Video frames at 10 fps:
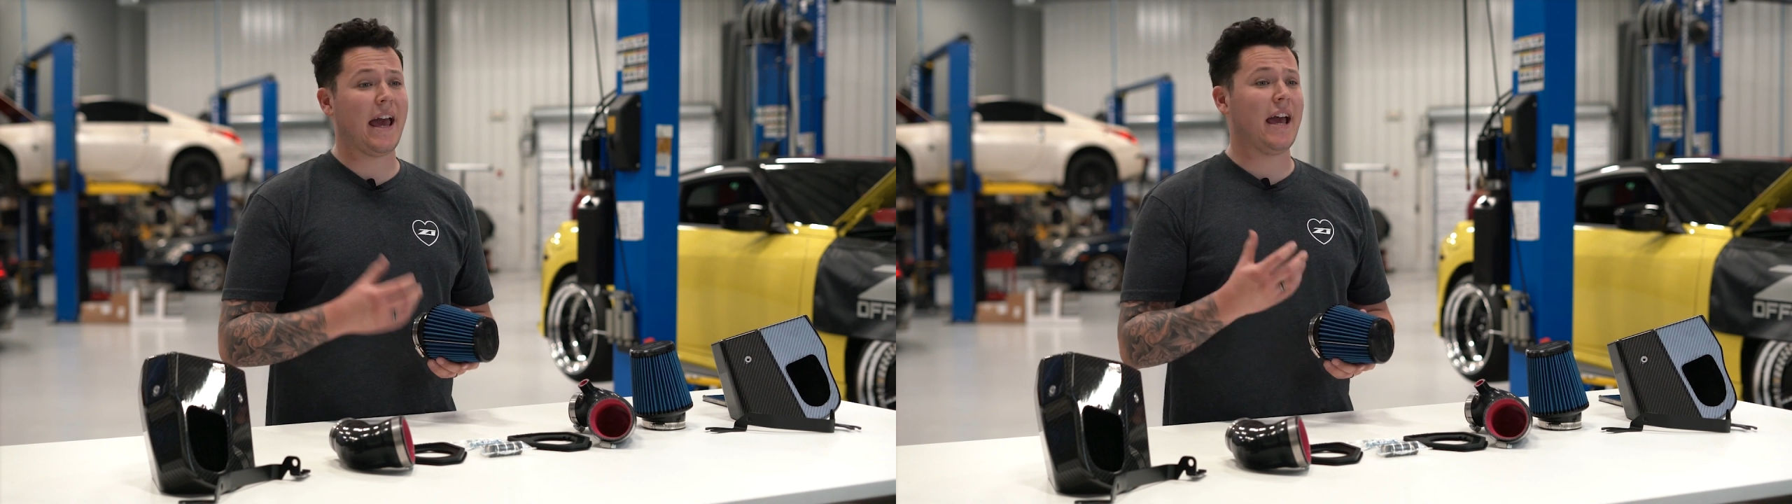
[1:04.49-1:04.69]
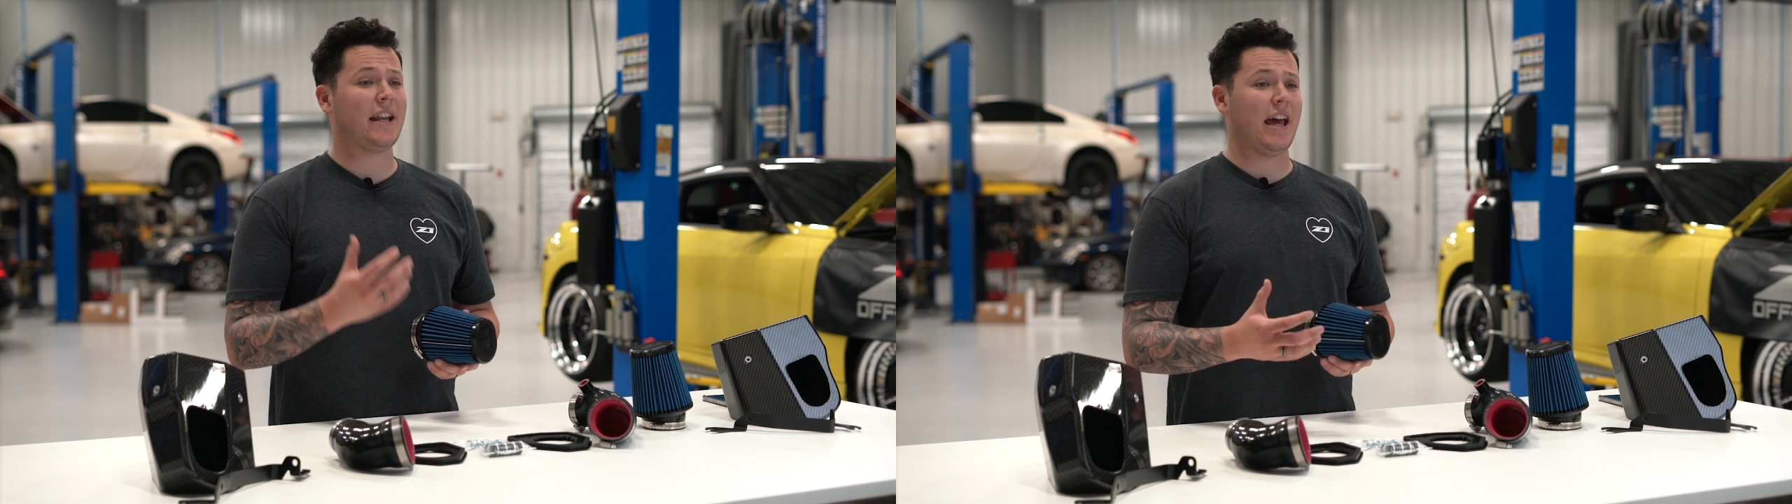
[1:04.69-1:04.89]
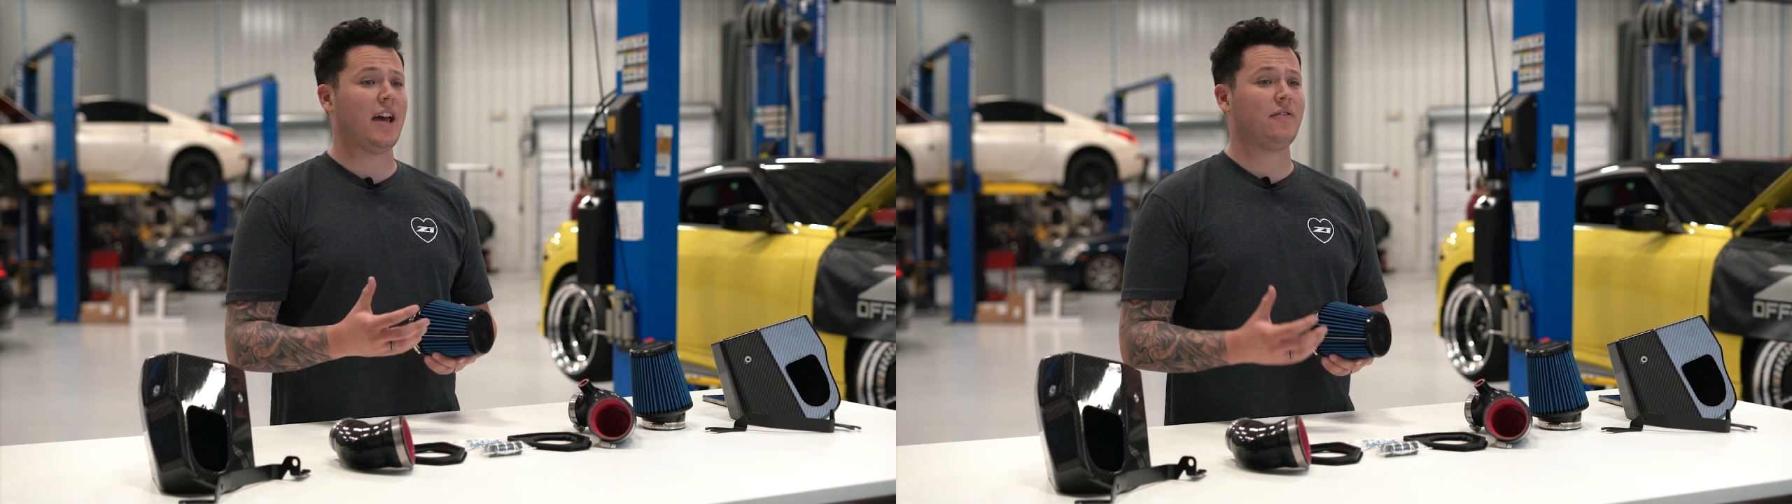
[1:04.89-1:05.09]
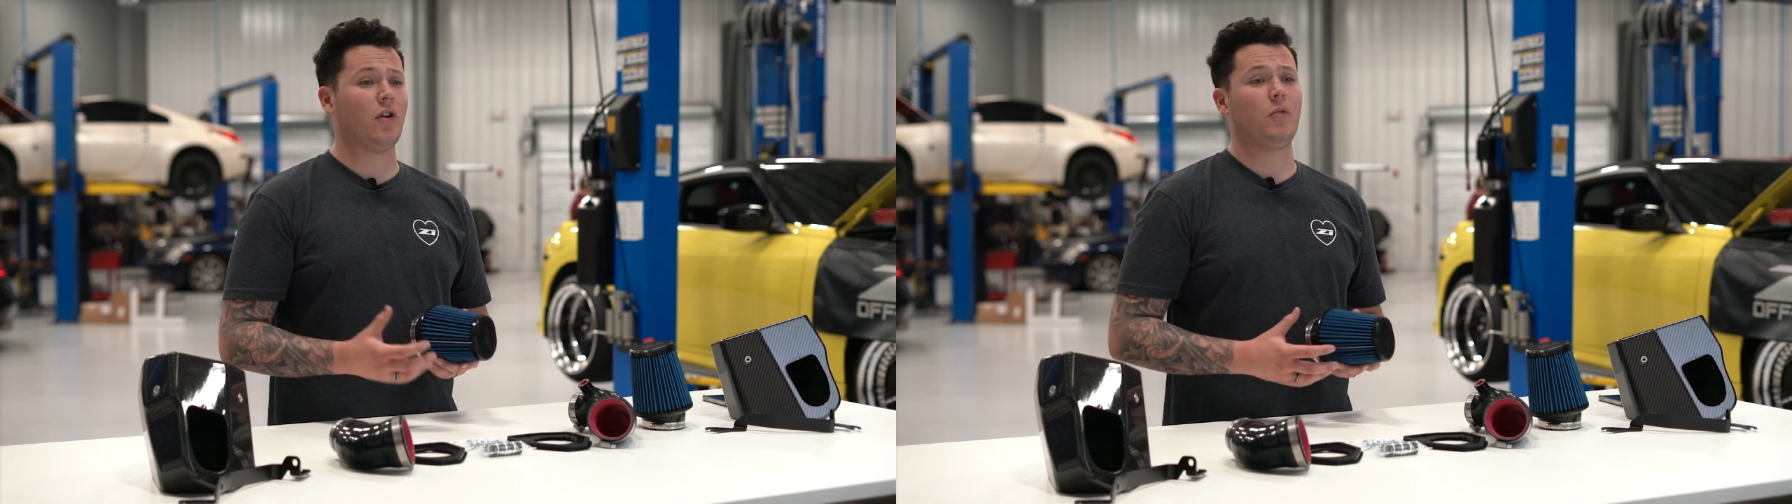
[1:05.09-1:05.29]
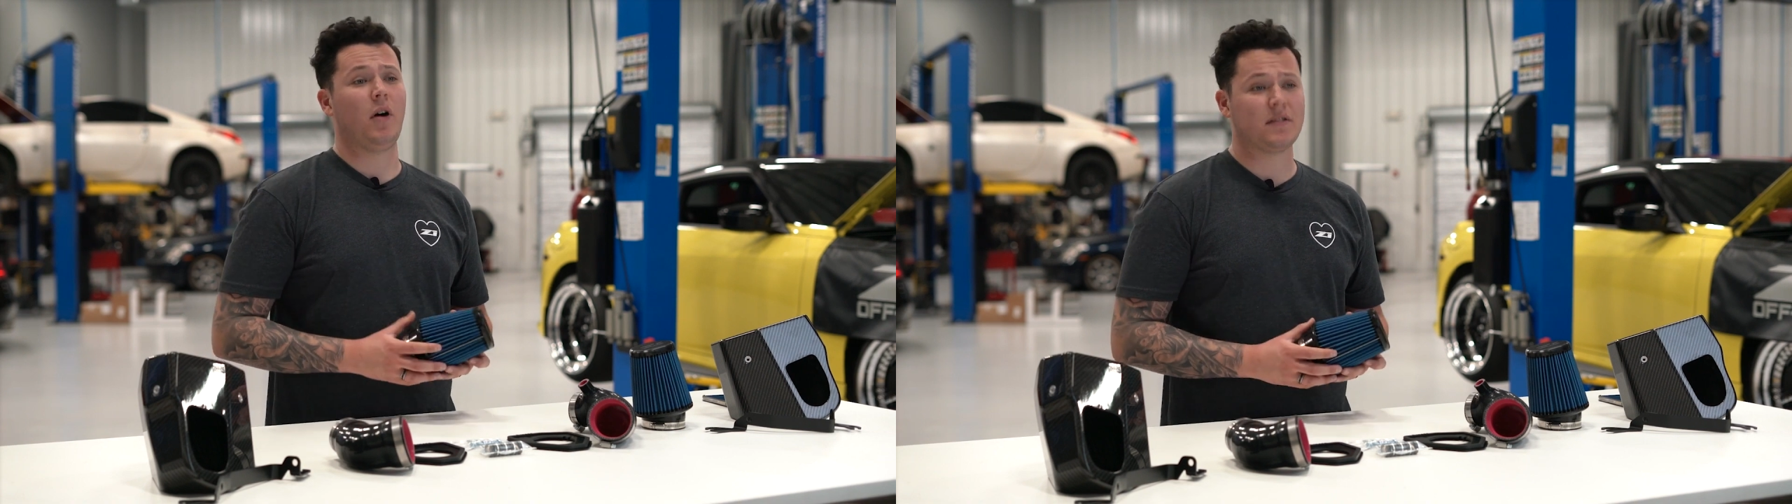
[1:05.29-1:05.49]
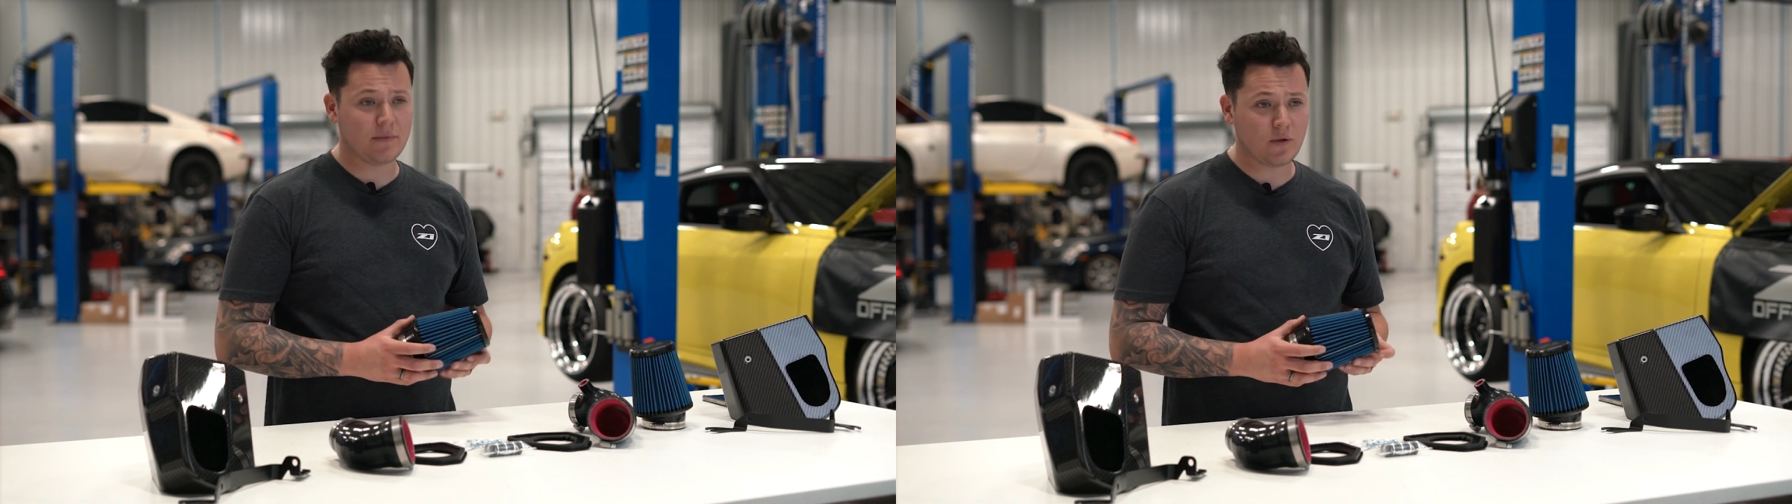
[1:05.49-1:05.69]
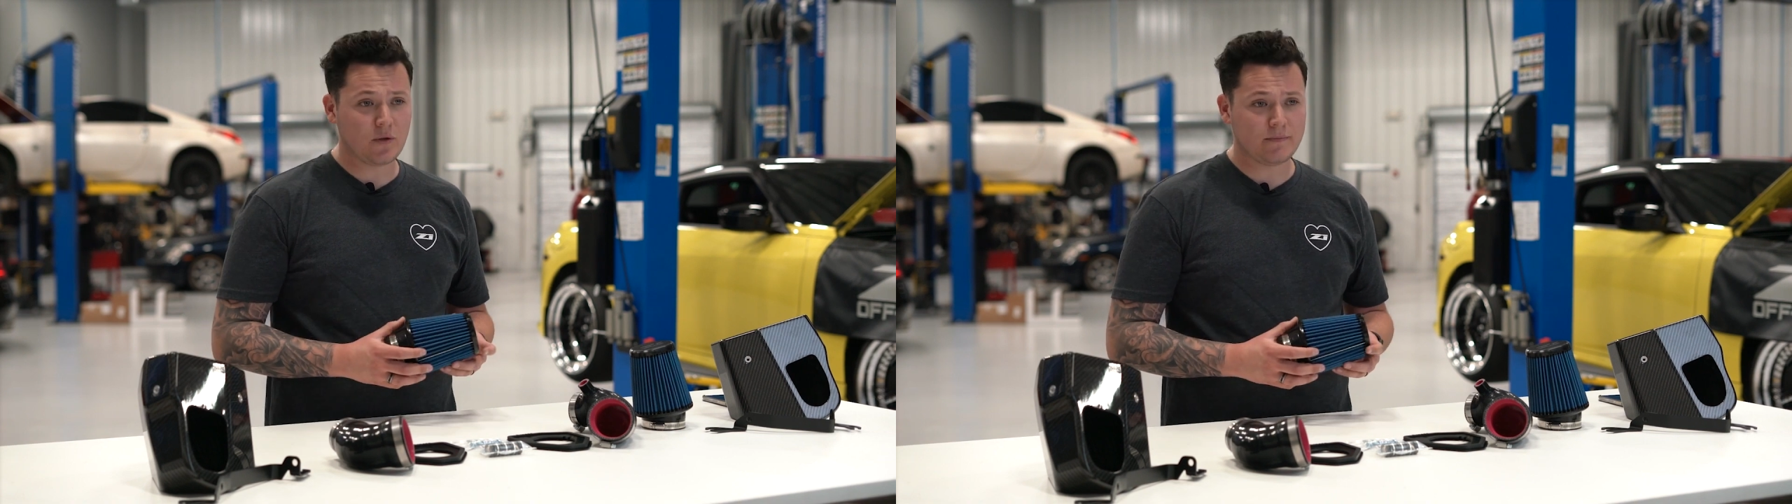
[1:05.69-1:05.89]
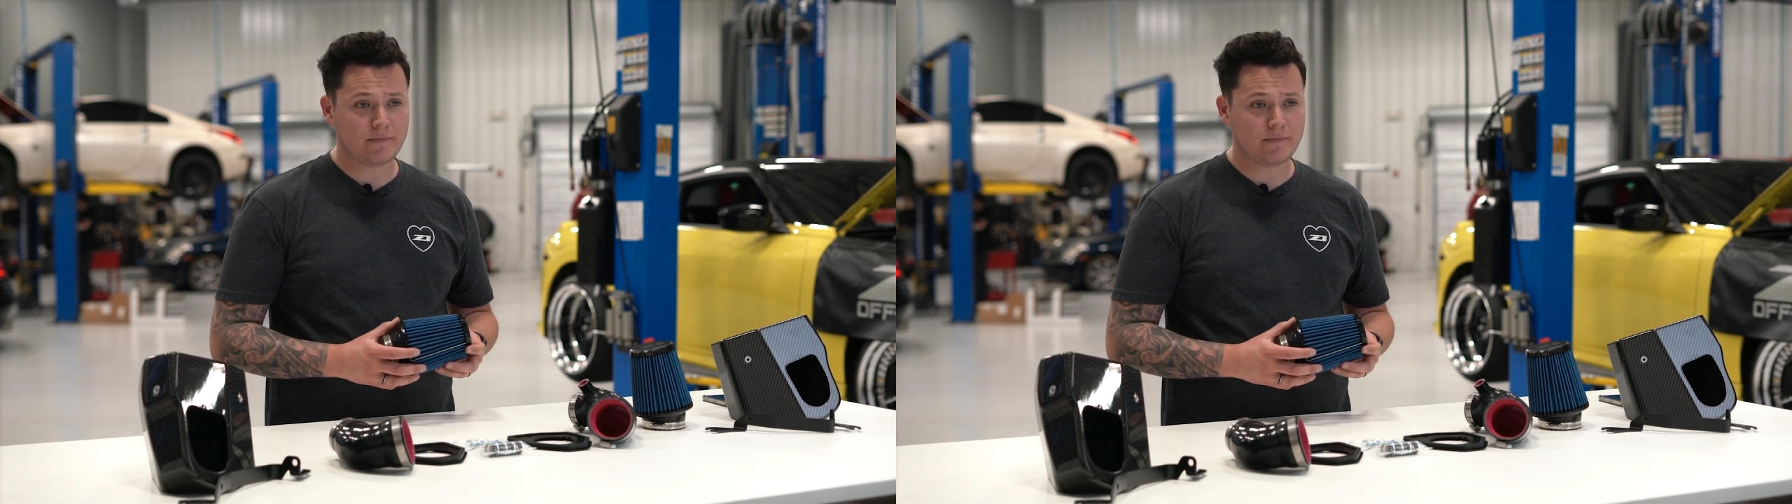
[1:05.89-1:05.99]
and airflow possible.